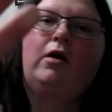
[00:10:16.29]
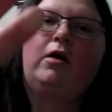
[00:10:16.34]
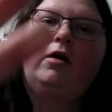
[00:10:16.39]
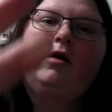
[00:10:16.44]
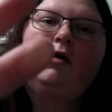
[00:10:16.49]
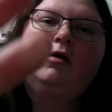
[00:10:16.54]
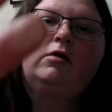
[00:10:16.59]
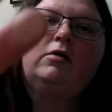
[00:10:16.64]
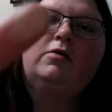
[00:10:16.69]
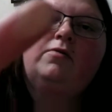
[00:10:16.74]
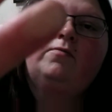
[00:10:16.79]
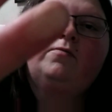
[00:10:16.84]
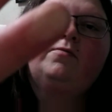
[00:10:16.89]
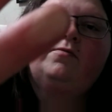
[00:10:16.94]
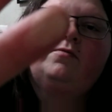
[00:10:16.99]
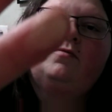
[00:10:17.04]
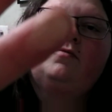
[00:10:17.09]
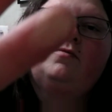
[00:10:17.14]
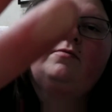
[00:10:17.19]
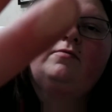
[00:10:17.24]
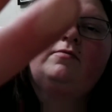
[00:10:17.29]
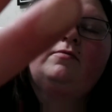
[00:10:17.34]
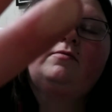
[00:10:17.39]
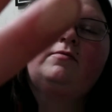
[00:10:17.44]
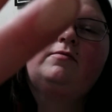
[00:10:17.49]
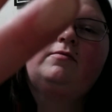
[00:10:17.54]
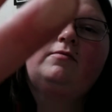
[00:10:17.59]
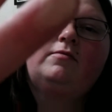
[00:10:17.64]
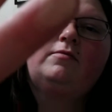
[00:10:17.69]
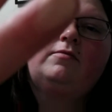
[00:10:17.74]

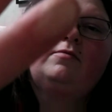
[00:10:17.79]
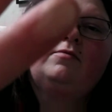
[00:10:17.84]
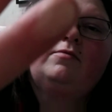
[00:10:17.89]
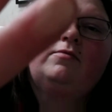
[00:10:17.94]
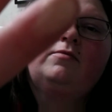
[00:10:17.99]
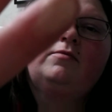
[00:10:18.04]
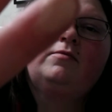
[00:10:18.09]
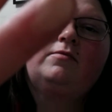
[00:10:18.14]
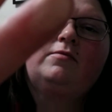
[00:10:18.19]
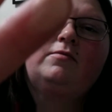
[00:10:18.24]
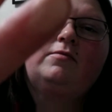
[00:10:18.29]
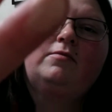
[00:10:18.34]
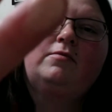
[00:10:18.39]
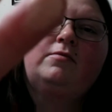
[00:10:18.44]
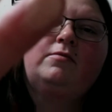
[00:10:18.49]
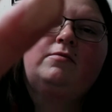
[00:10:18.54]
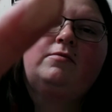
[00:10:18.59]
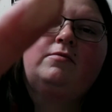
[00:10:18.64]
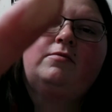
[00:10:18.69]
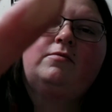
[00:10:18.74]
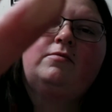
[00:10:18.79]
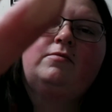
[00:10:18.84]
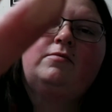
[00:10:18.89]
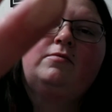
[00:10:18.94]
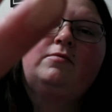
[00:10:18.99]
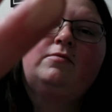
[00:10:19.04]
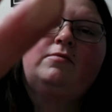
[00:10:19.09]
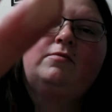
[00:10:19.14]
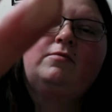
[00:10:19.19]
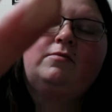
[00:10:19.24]

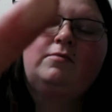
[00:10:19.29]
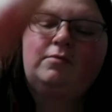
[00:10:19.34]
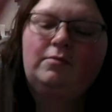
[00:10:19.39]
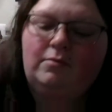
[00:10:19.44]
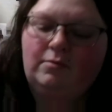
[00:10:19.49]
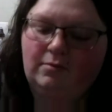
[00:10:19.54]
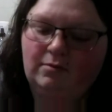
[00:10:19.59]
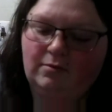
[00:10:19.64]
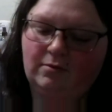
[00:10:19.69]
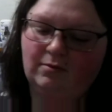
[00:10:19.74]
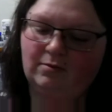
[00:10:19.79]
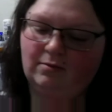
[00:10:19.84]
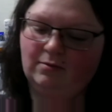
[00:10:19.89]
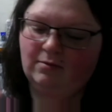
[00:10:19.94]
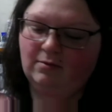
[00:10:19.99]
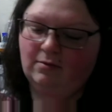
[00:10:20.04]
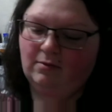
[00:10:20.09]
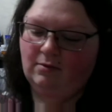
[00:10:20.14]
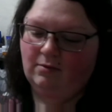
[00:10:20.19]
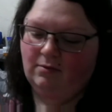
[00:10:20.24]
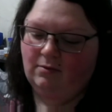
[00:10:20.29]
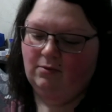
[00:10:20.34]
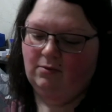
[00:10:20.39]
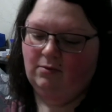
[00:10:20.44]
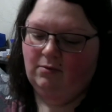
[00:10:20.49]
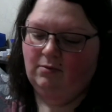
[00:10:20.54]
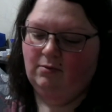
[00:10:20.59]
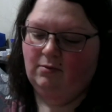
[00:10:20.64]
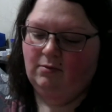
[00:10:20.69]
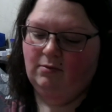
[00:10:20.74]

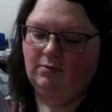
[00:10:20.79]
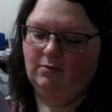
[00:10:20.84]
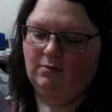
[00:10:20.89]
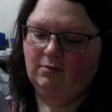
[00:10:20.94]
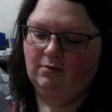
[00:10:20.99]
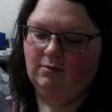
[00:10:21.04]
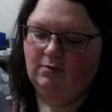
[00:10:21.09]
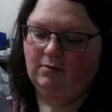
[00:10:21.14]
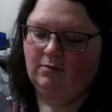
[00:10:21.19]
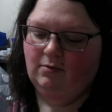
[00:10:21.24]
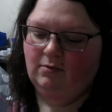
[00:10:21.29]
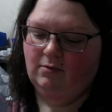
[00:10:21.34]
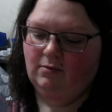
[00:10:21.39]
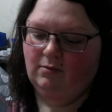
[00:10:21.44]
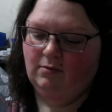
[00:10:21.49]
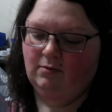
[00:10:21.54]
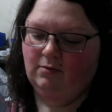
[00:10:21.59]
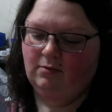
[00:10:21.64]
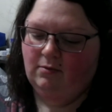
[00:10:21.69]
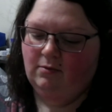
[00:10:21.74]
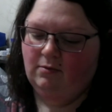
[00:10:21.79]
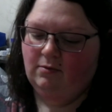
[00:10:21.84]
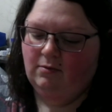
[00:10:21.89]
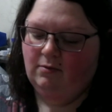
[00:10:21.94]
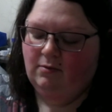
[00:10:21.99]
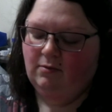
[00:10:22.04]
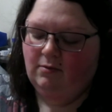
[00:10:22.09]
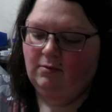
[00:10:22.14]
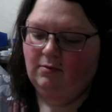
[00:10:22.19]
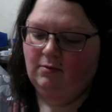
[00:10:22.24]

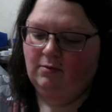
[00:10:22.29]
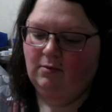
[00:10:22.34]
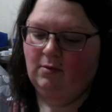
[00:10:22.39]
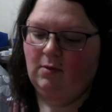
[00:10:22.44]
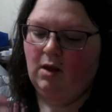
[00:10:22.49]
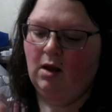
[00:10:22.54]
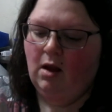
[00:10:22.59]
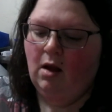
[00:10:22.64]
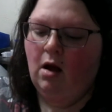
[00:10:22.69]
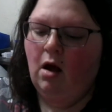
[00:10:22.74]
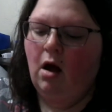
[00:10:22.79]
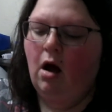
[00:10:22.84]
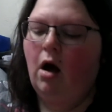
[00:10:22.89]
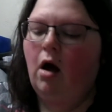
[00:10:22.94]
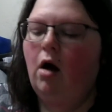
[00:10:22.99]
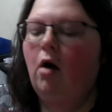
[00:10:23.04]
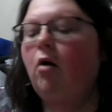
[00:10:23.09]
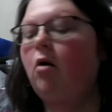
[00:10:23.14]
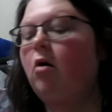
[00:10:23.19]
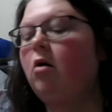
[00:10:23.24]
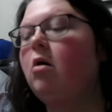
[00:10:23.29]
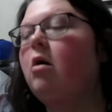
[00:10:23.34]
(no one is talking)